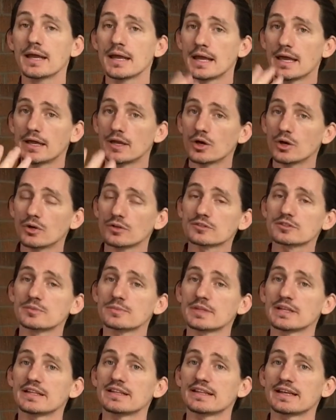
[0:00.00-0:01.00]
And
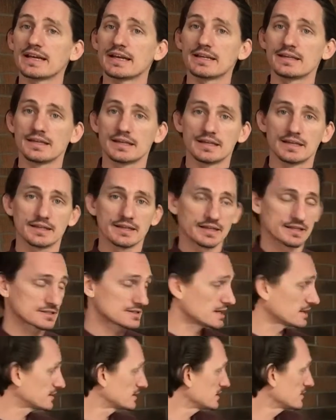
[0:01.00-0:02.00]
ultimately the idea that it's
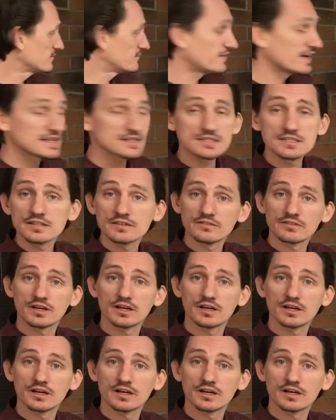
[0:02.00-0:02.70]
not the events of